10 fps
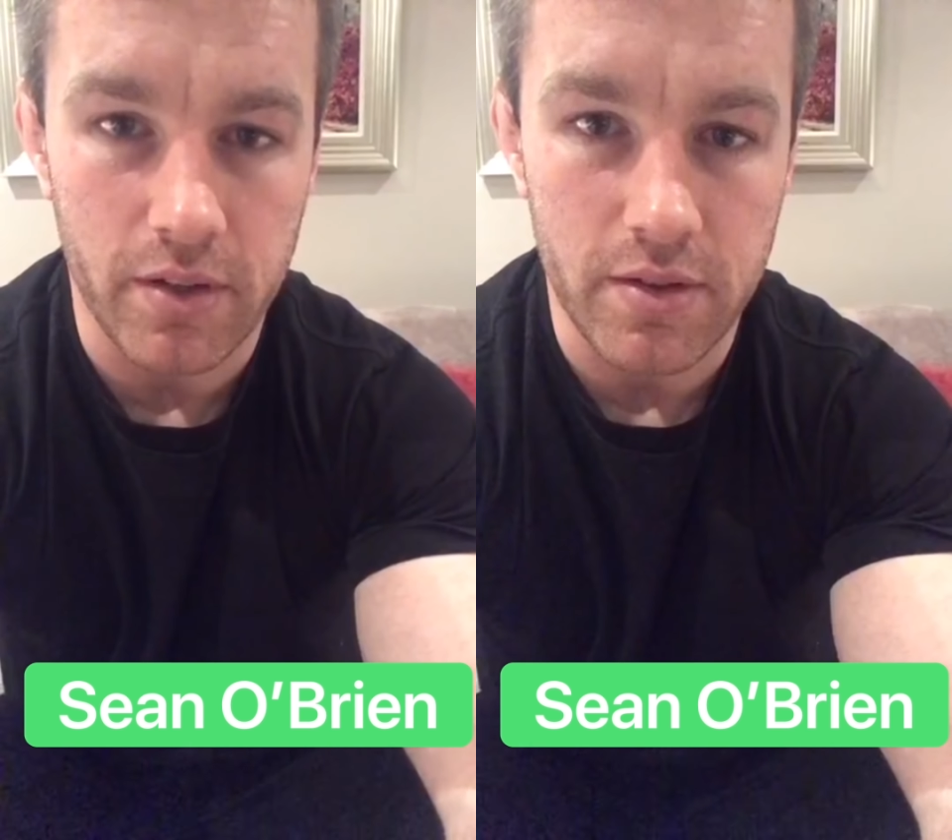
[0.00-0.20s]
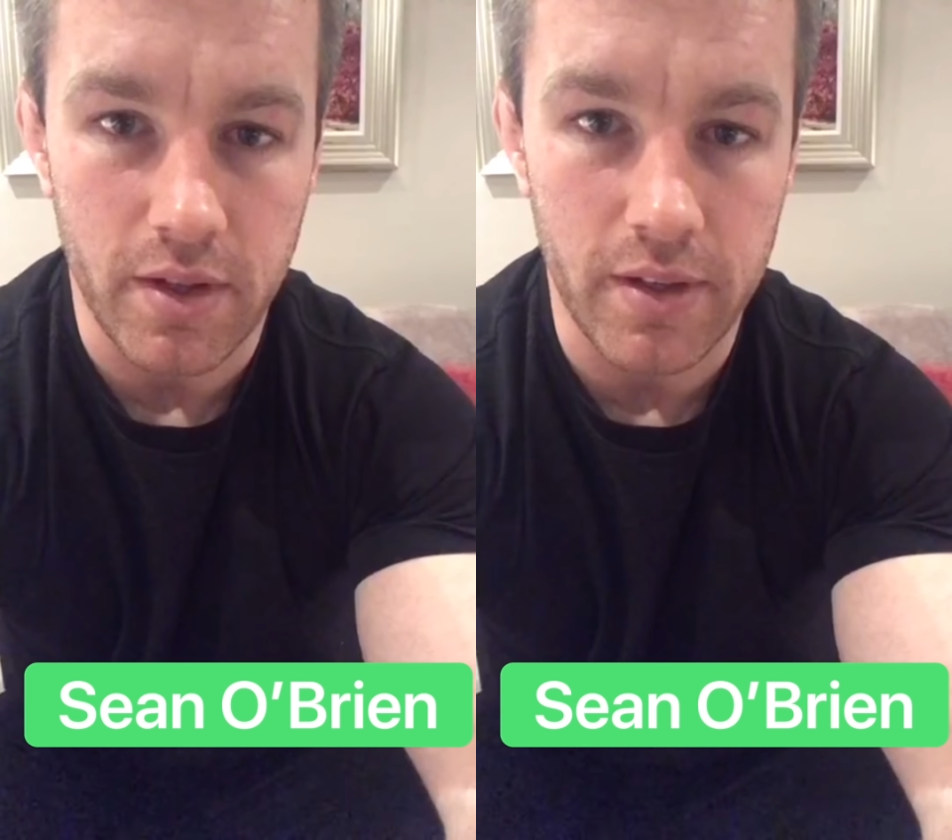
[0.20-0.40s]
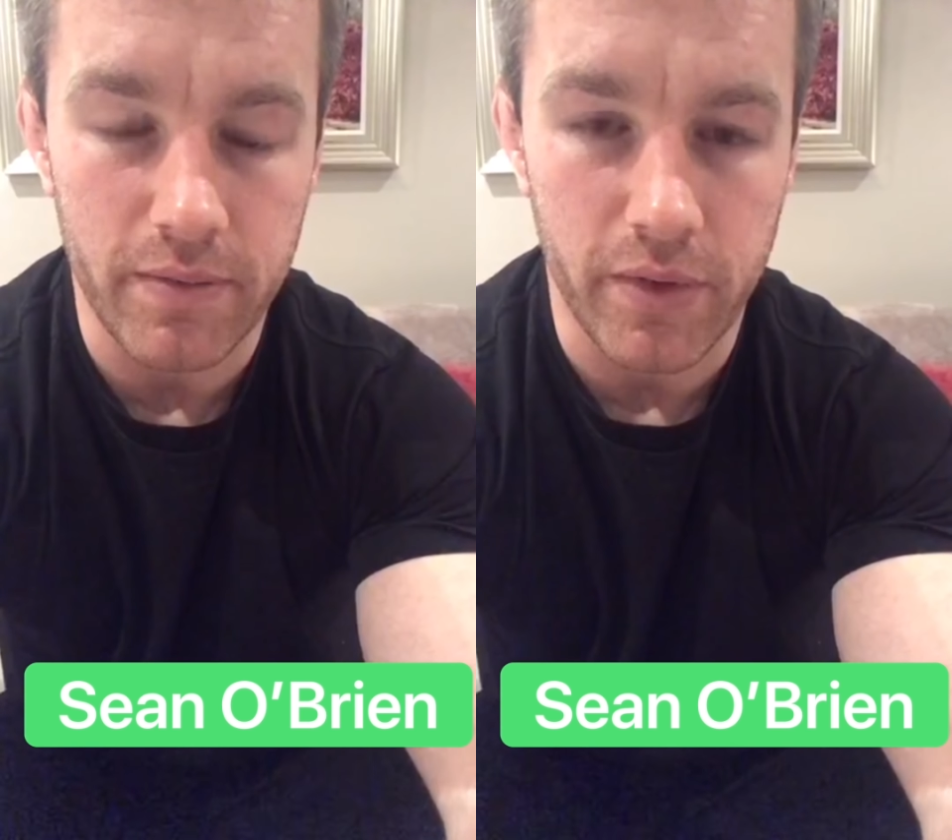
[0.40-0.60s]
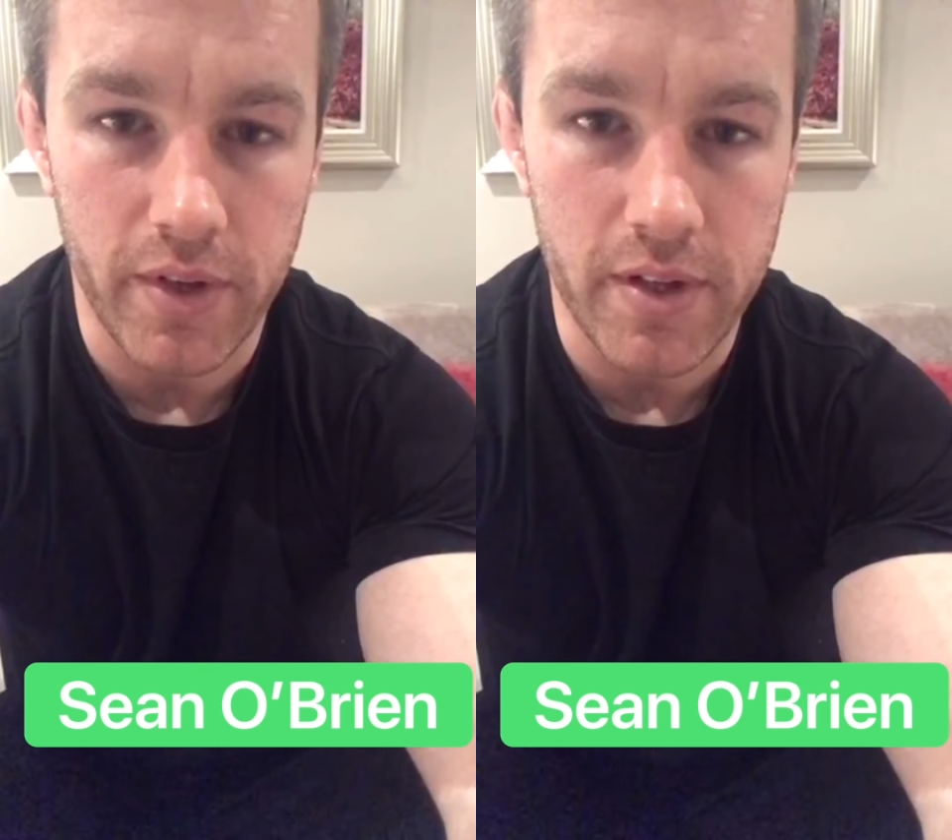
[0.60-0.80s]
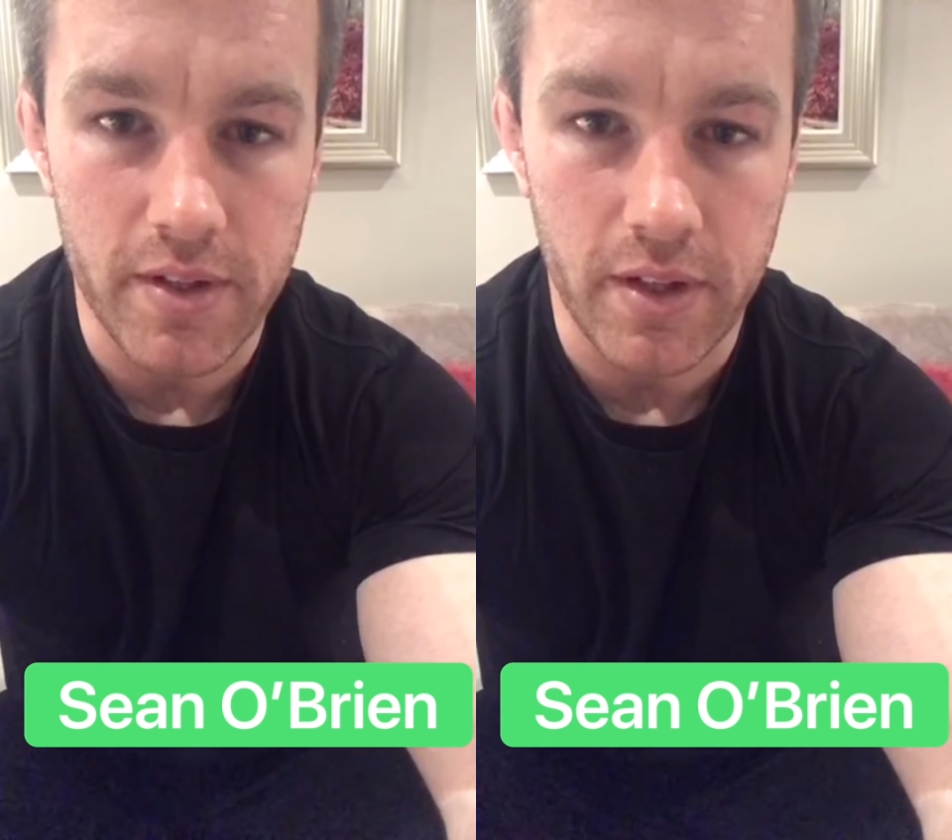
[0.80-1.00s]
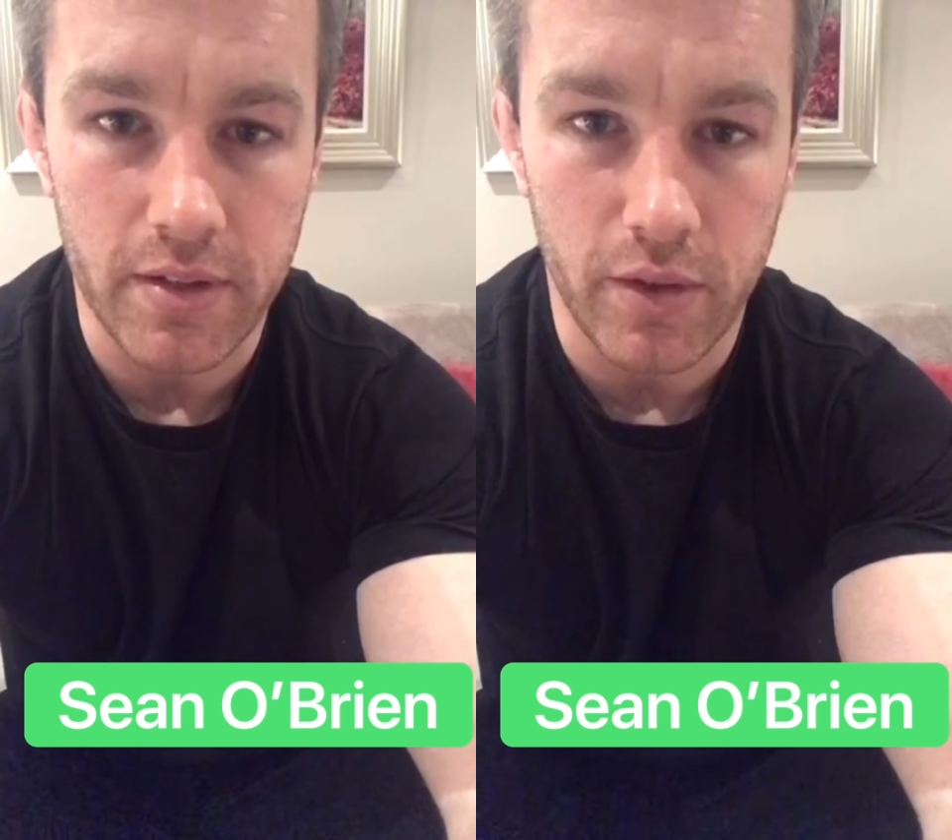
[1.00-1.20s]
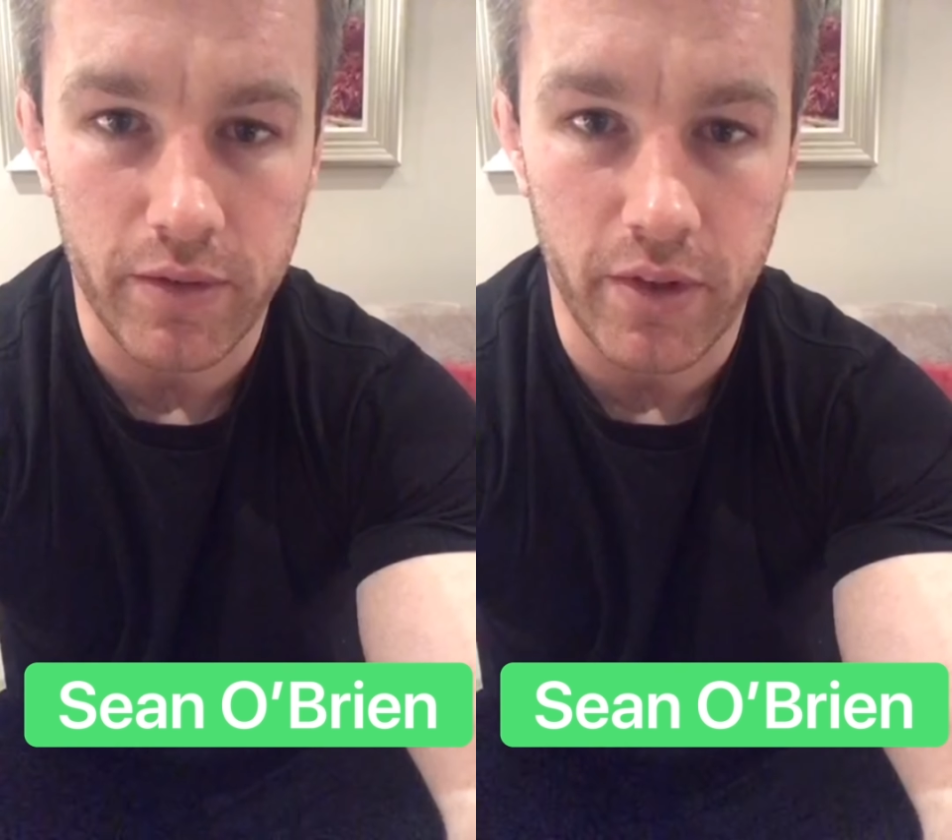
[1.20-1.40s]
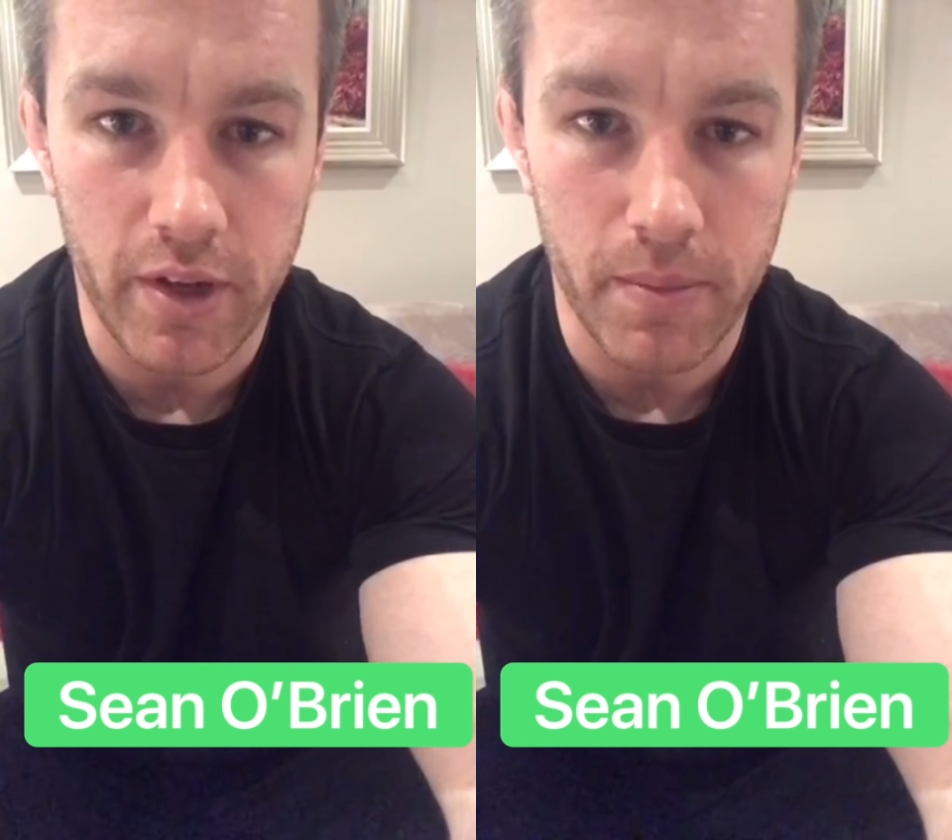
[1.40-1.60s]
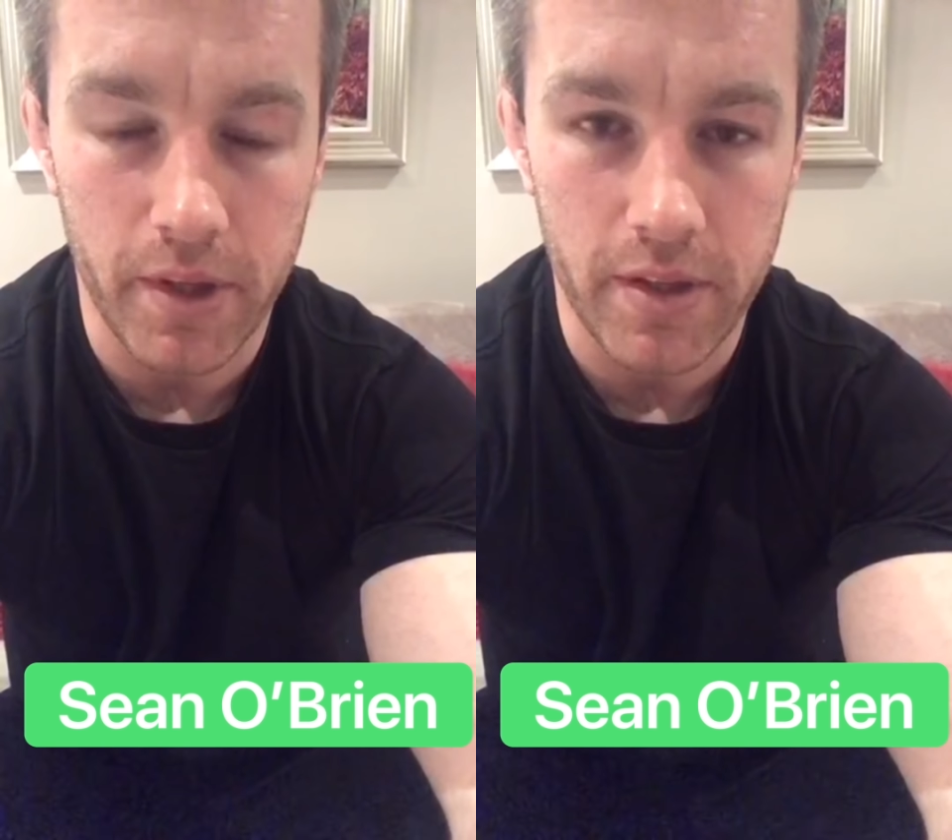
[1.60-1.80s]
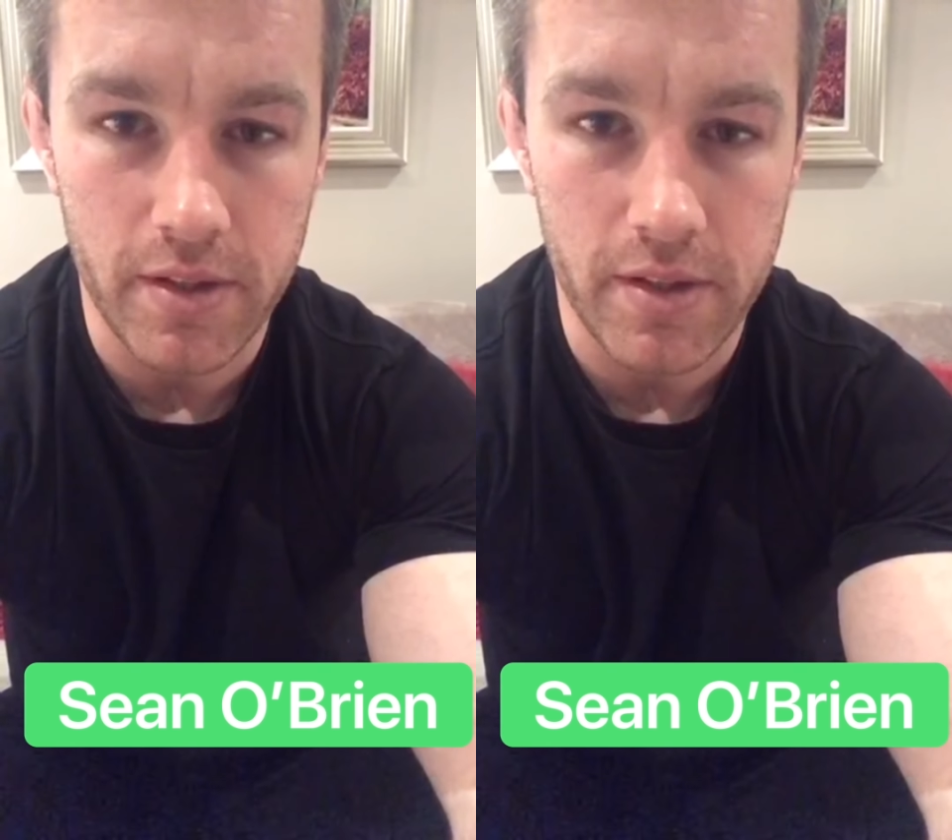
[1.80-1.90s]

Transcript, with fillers: time for you and a tough time on you,